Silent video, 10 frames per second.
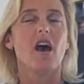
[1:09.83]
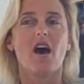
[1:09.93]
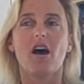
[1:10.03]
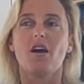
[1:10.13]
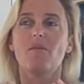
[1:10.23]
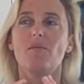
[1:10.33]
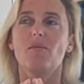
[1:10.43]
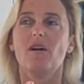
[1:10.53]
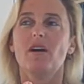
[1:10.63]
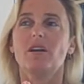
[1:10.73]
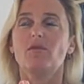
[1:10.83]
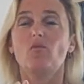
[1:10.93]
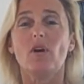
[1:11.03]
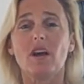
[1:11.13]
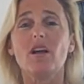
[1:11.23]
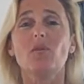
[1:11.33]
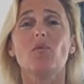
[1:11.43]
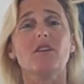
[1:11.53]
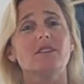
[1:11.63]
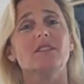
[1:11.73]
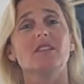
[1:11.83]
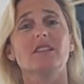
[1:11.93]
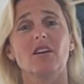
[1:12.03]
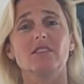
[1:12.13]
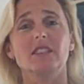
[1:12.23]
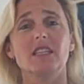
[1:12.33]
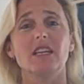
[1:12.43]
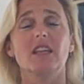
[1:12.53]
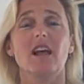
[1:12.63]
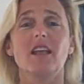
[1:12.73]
Um, what kind of work does this house need?